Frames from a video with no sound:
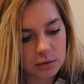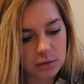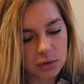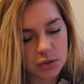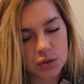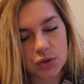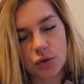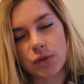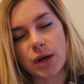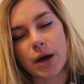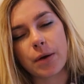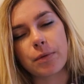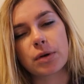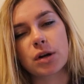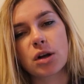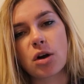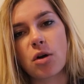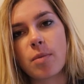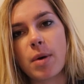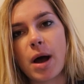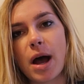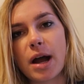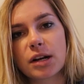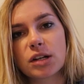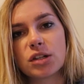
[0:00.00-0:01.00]
So that would
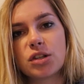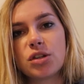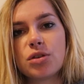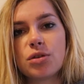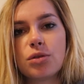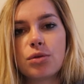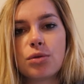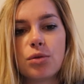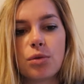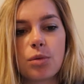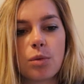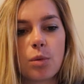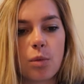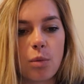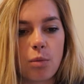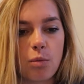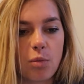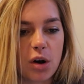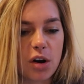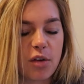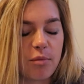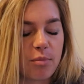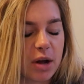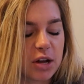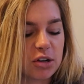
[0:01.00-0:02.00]
go back to
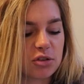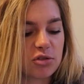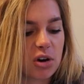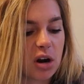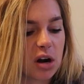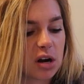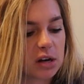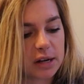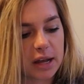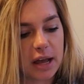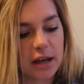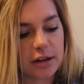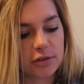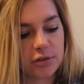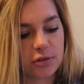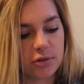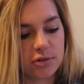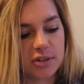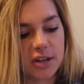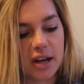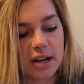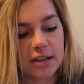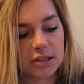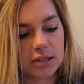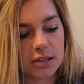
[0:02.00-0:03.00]
one of my drawing
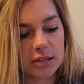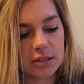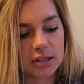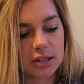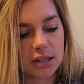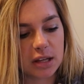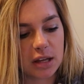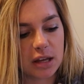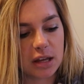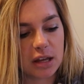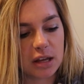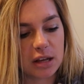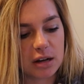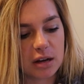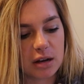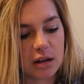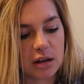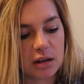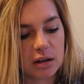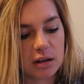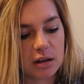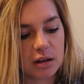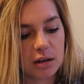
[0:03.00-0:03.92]
exercises in